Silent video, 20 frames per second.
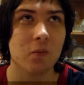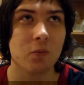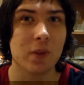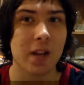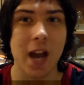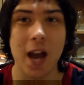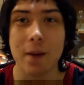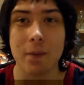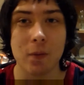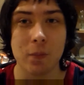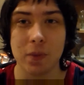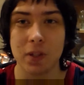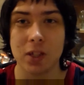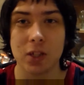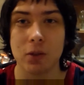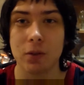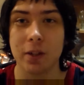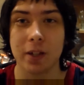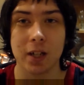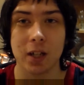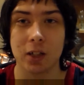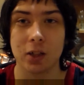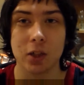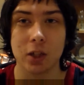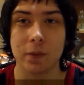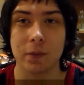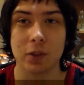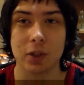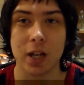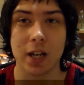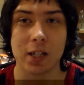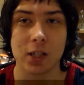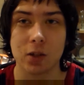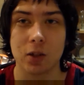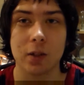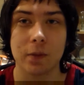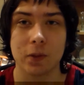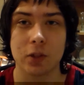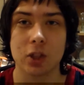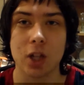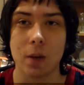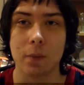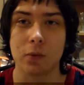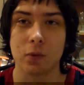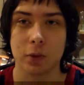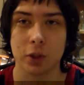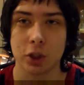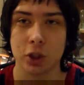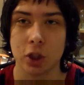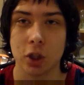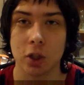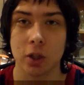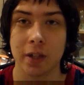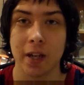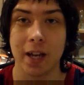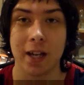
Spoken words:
we haven't been doing as good of a job as we should.